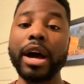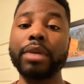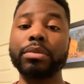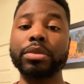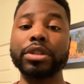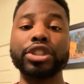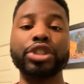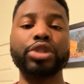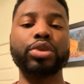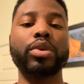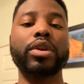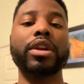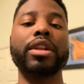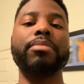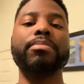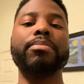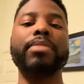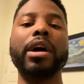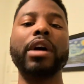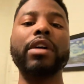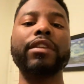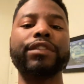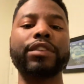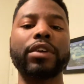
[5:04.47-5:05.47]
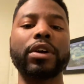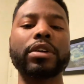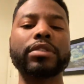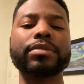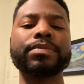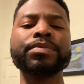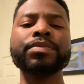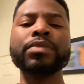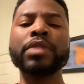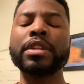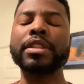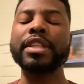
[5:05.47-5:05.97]
with Jordan Belfort.
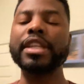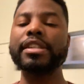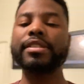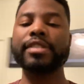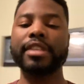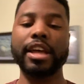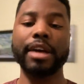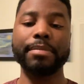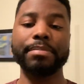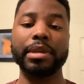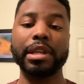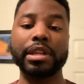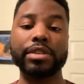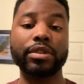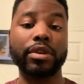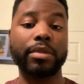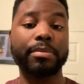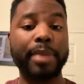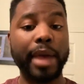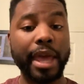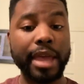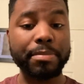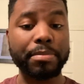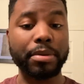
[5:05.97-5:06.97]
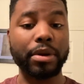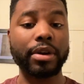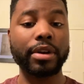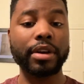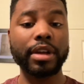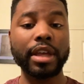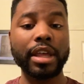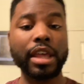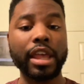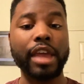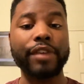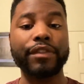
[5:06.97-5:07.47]
These companies on paper,
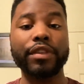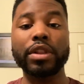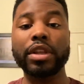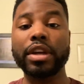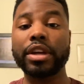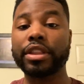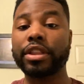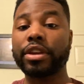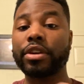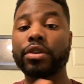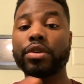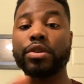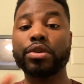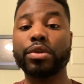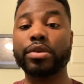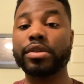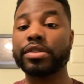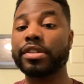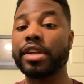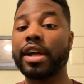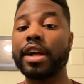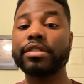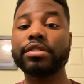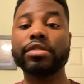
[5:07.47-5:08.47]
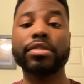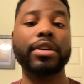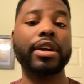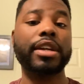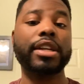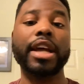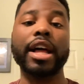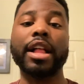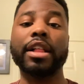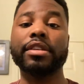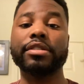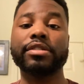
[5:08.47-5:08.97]
if you look at their horizontal
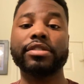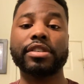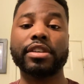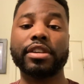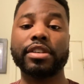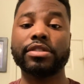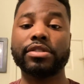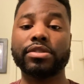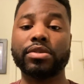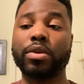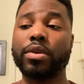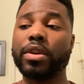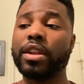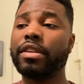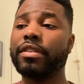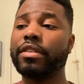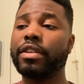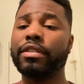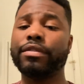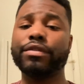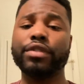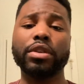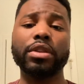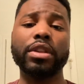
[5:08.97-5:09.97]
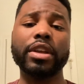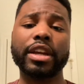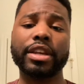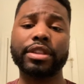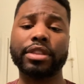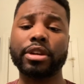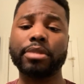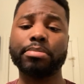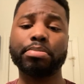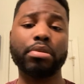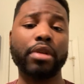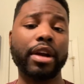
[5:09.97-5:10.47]
analysis, or even if you look at
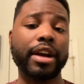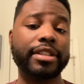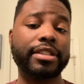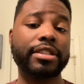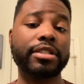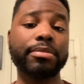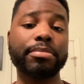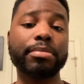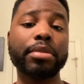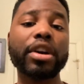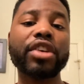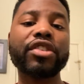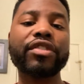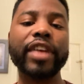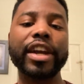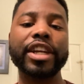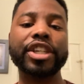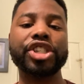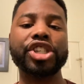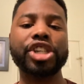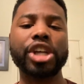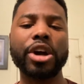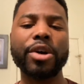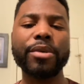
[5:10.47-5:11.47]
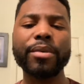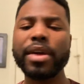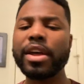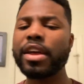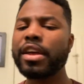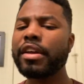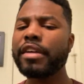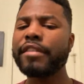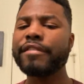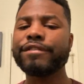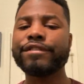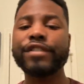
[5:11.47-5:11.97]
their price to book ratio,
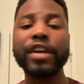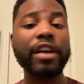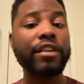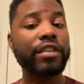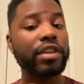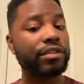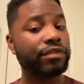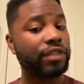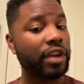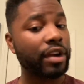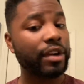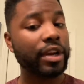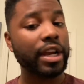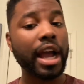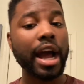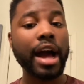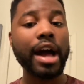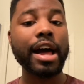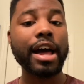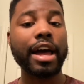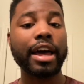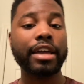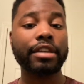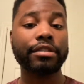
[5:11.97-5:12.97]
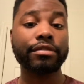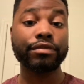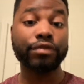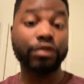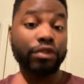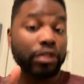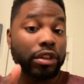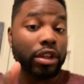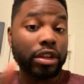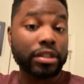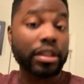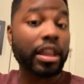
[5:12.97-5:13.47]
very, very high,
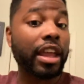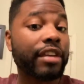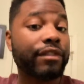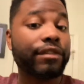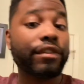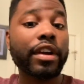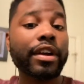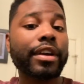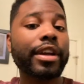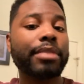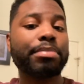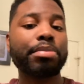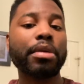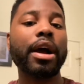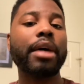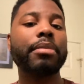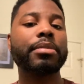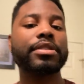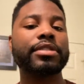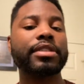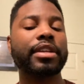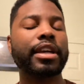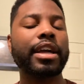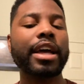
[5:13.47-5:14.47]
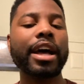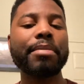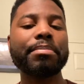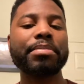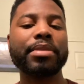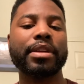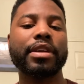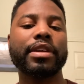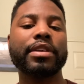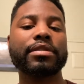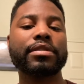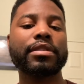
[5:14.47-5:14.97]
look like very promising
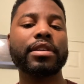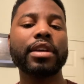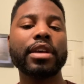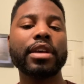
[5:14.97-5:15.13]
companies.